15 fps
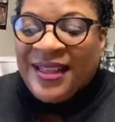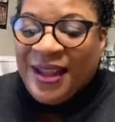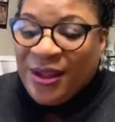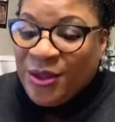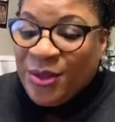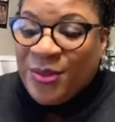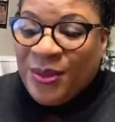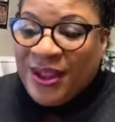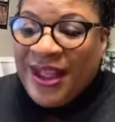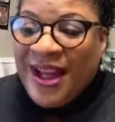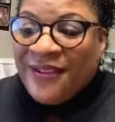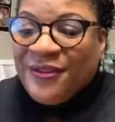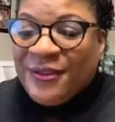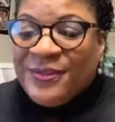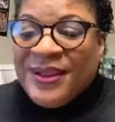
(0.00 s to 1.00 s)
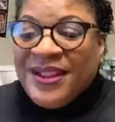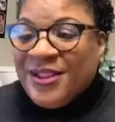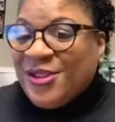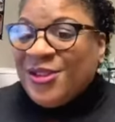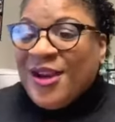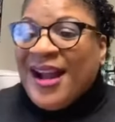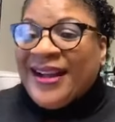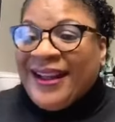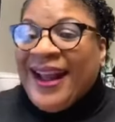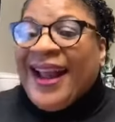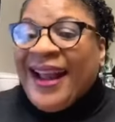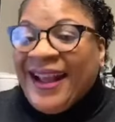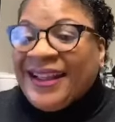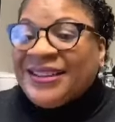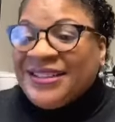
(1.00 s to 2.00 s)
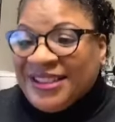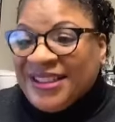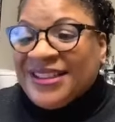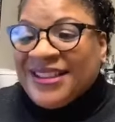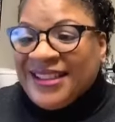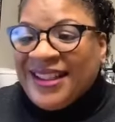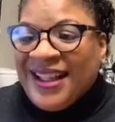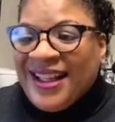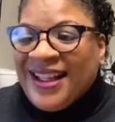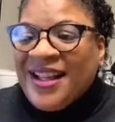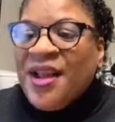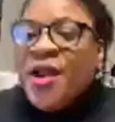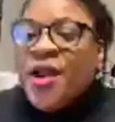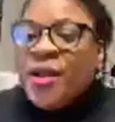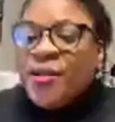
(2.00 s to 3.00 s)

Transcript: that you would like for me to try to answer today.